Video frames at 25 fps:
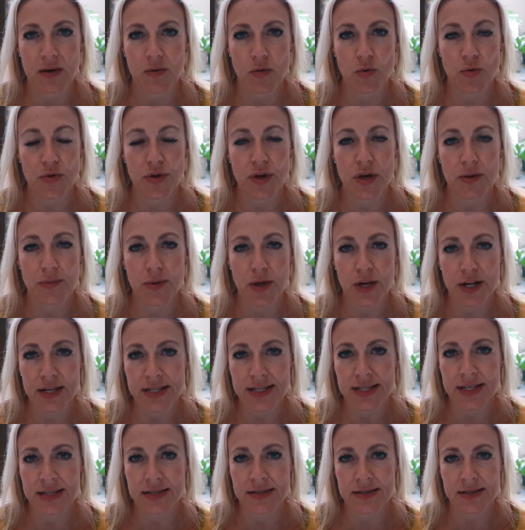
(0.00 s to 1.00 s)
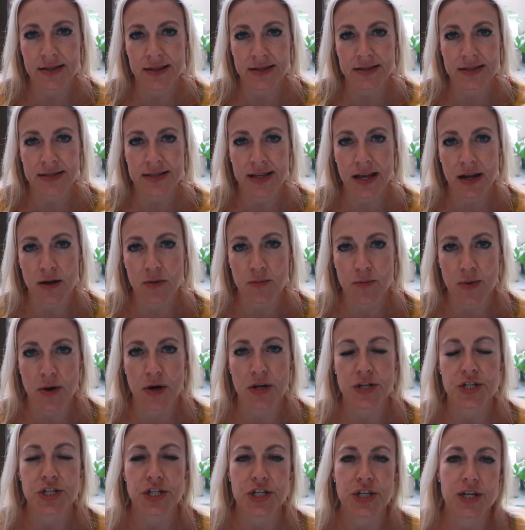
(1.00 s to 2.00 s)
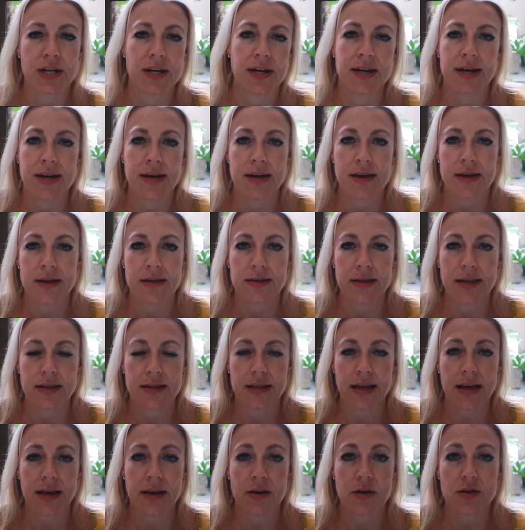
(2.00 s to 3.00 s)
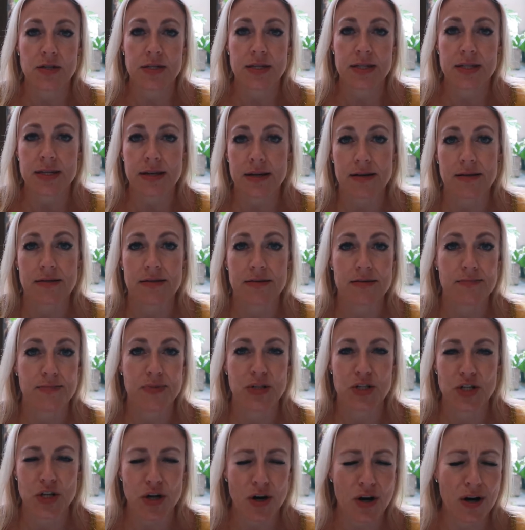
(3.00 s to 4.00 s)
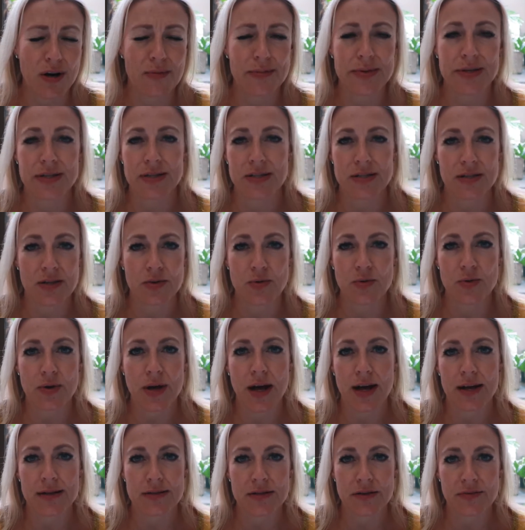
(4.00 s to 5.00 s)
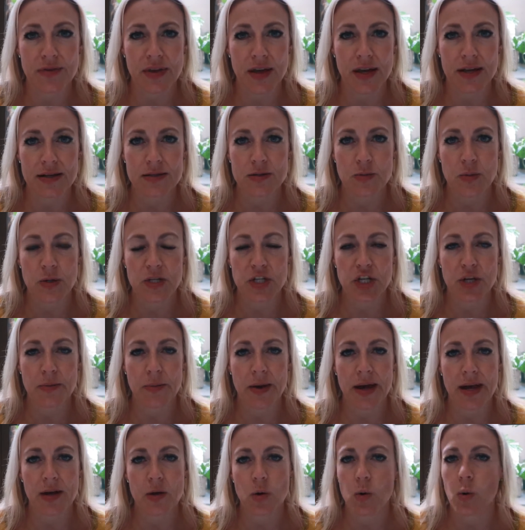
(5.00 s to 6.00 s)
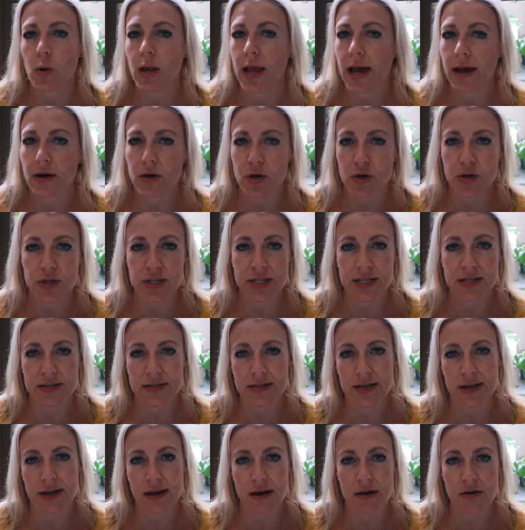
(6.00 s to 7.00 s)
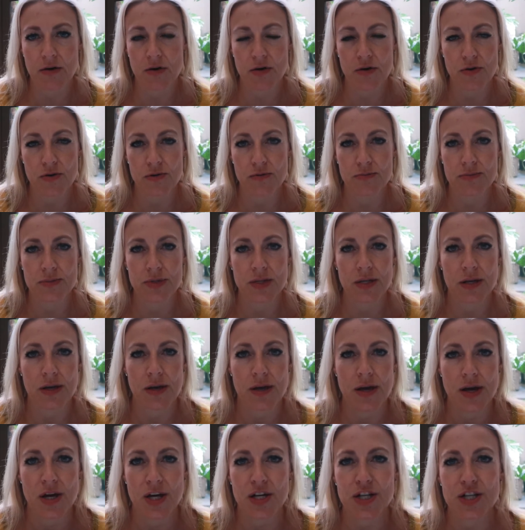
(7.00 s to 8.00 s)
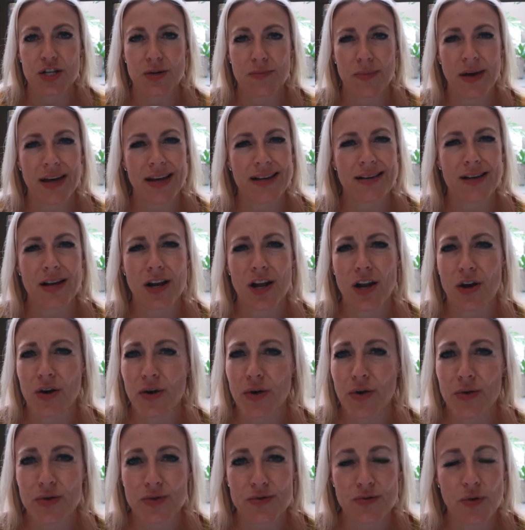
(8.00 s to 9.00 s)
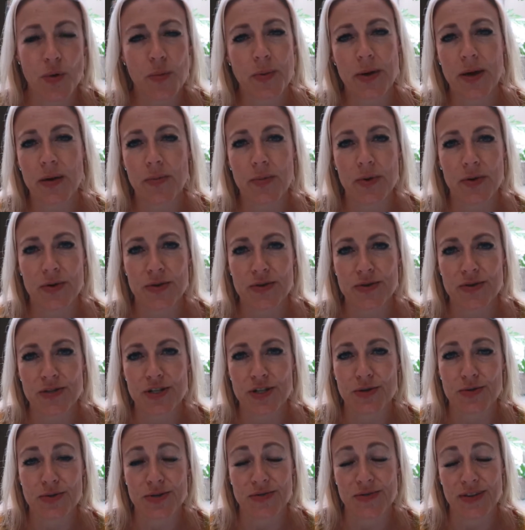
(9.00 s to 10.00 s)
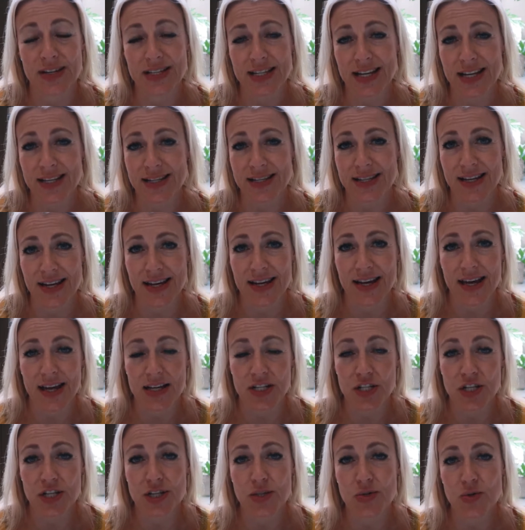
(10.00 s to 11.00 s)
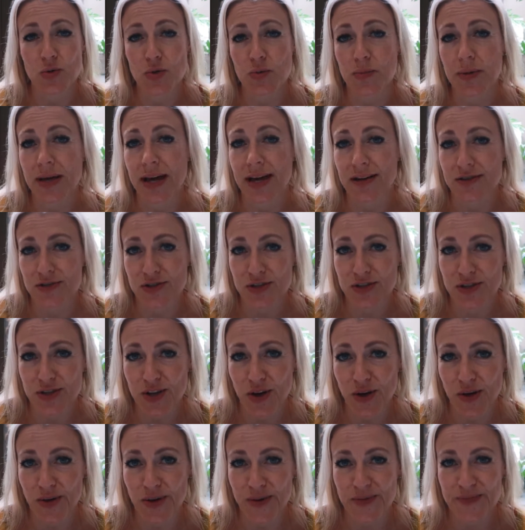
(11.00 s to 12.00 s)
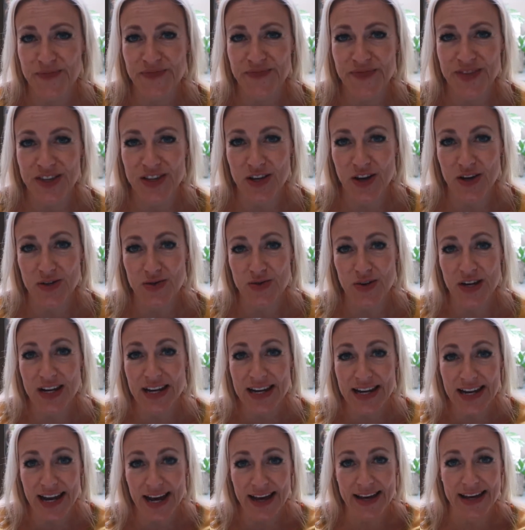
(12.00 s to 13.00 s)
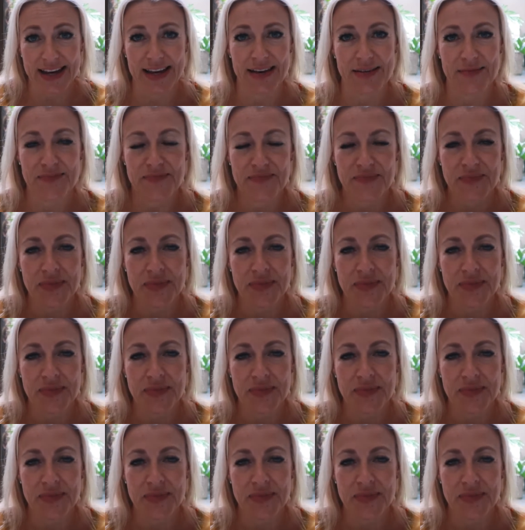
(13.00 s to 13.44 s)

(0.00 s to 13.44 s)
all the communities in Stellenbosch that they could sell pajamas and all kinds of things. But she made all our curtains in our homes. She made clothes for people. She was fantastic, and she taught me how to sew. So I was really lucky.